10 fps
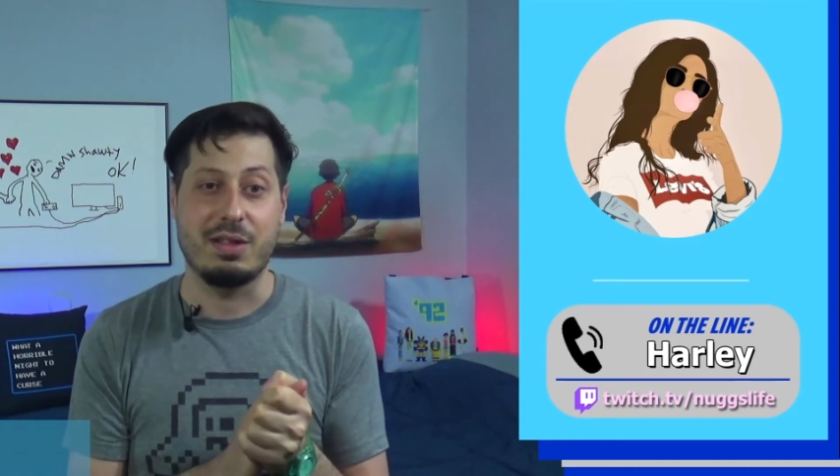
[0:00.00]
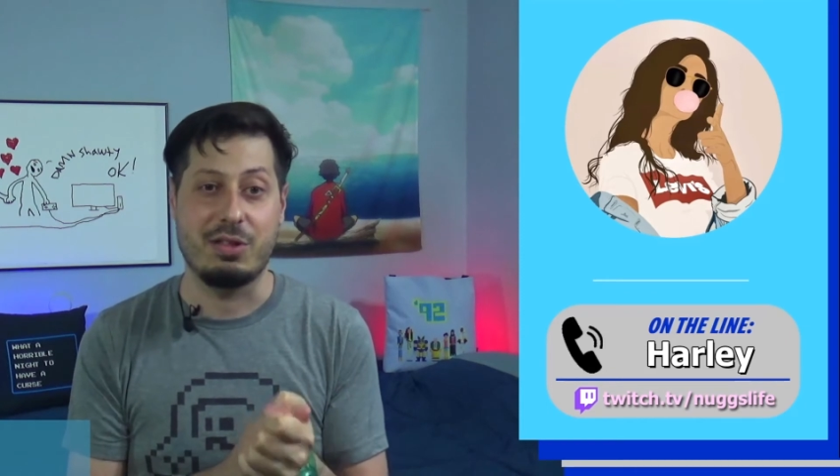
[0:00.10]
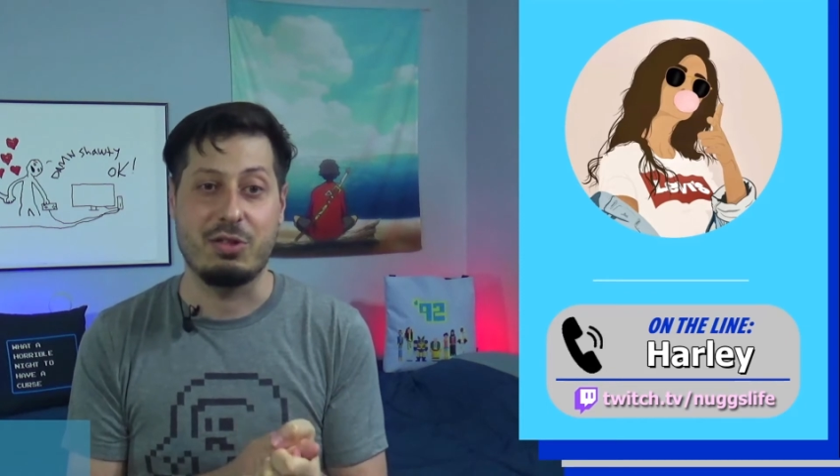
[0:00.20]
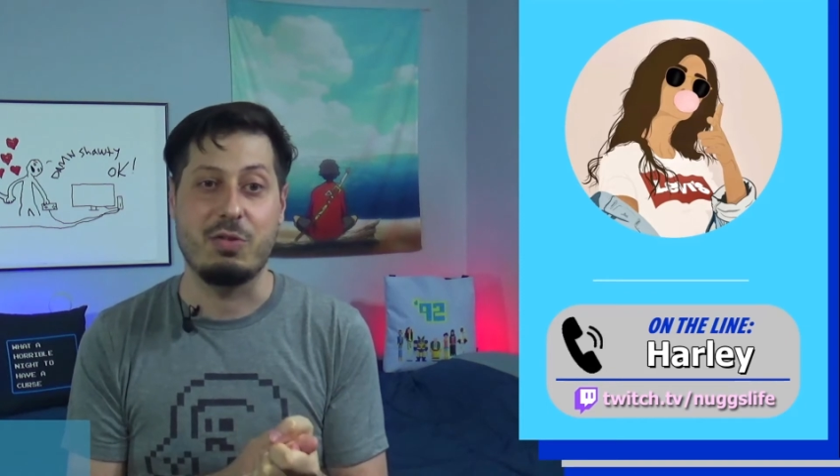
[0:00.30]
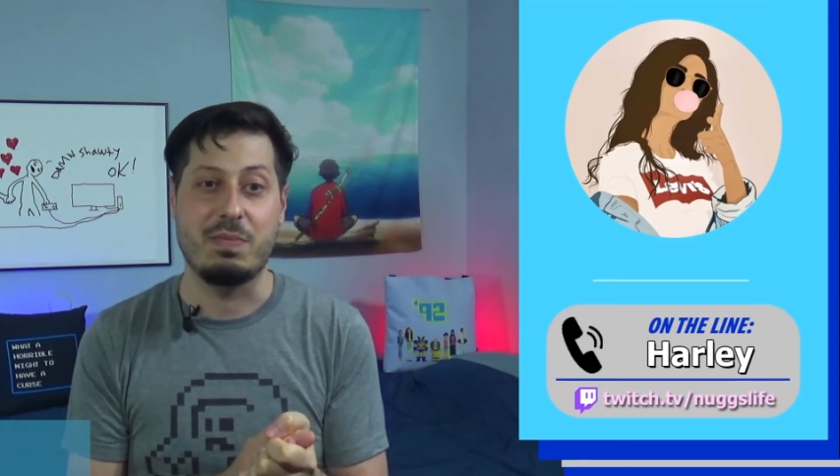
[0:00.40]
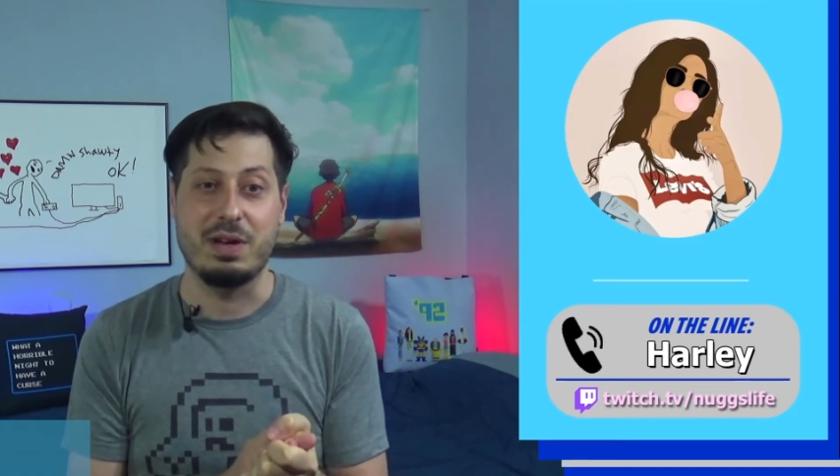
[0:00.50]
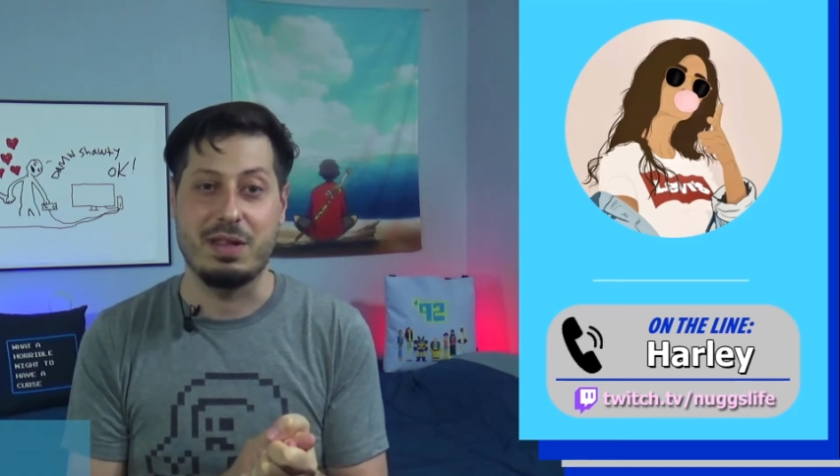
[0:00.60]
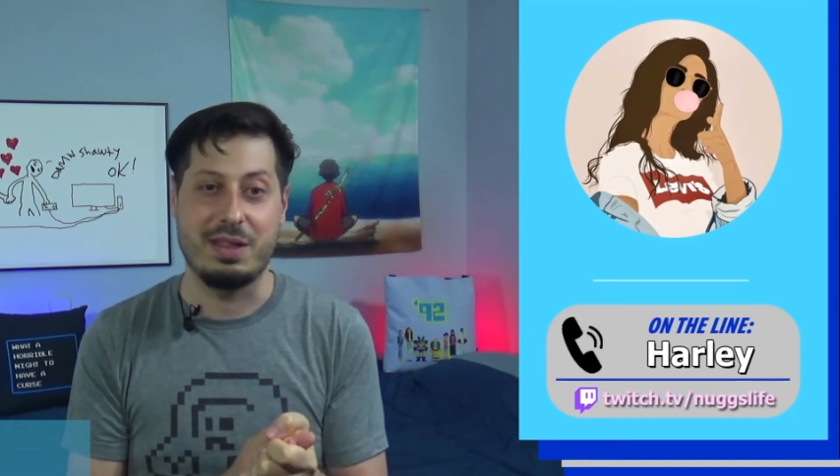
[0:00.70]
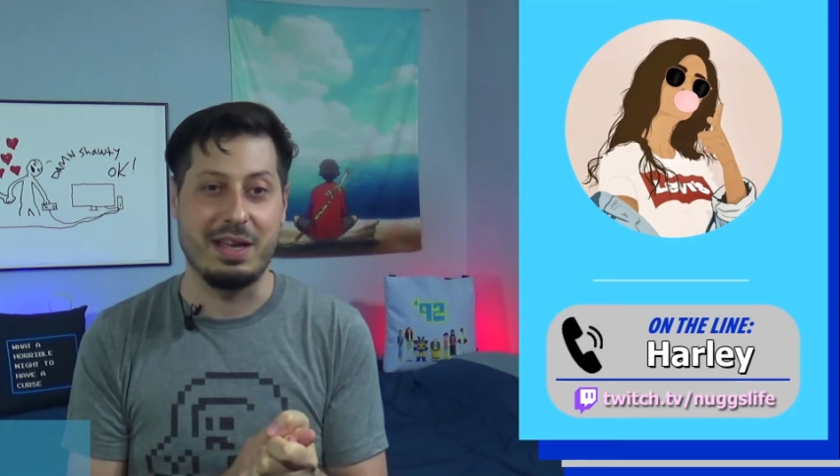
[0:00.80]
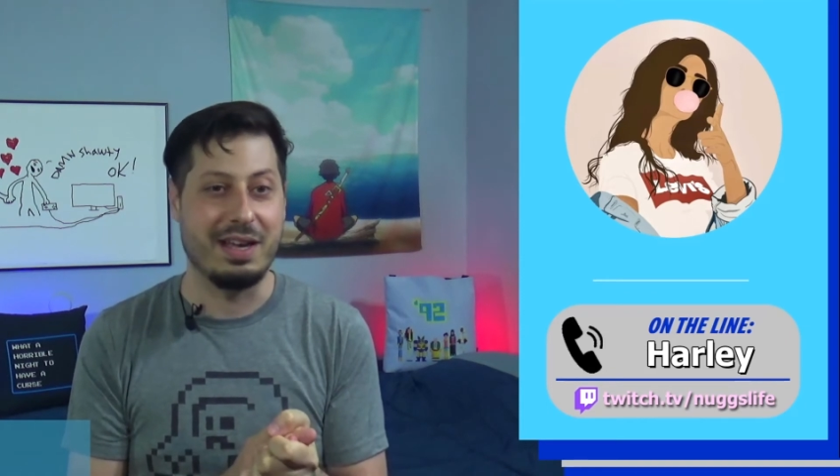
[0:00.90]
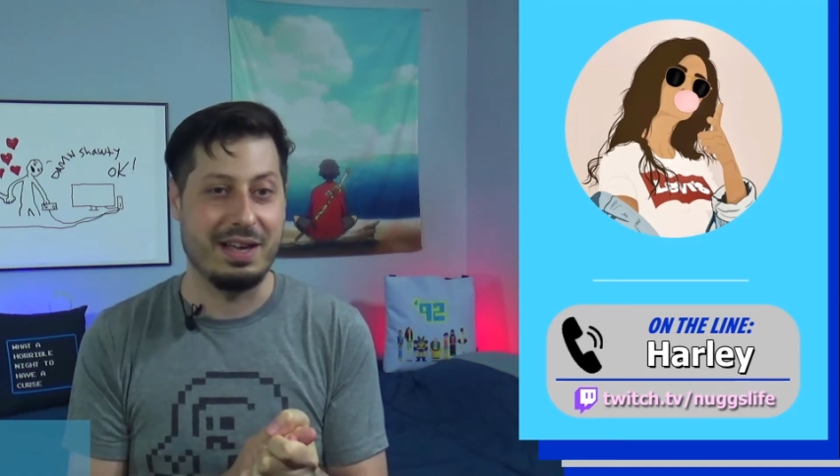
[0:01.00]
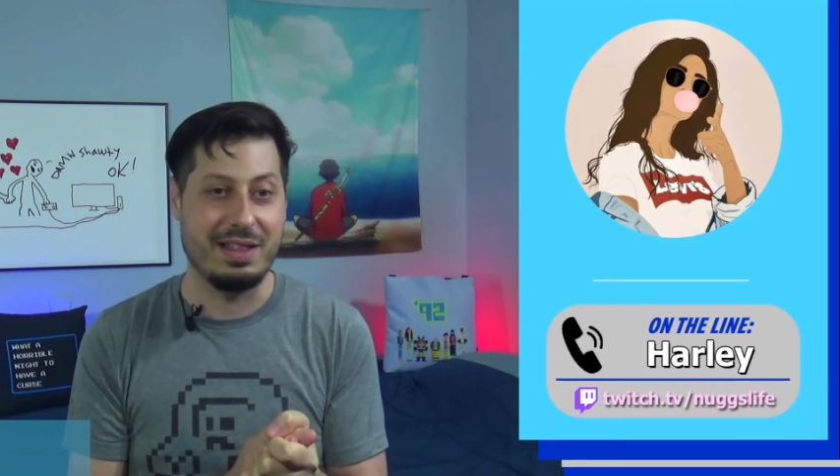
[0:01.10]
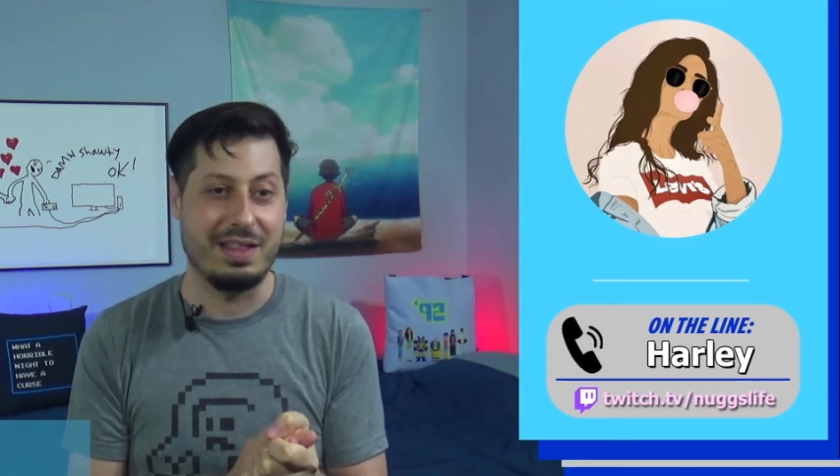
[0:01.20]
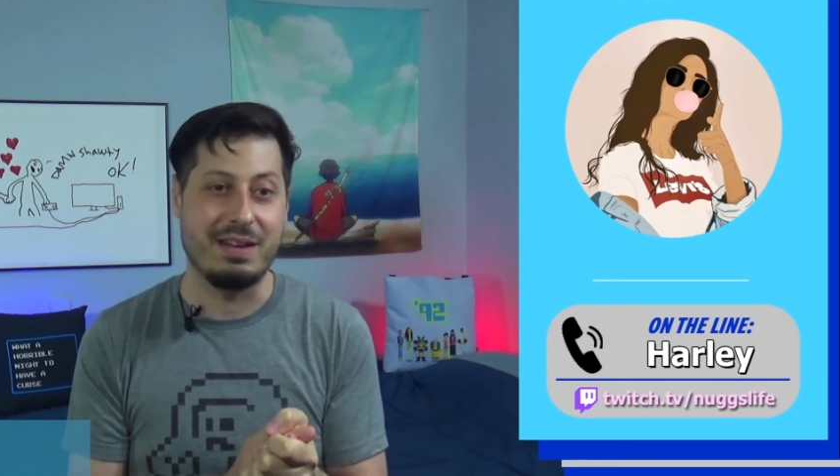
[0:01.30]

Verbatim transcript: stupidest thing that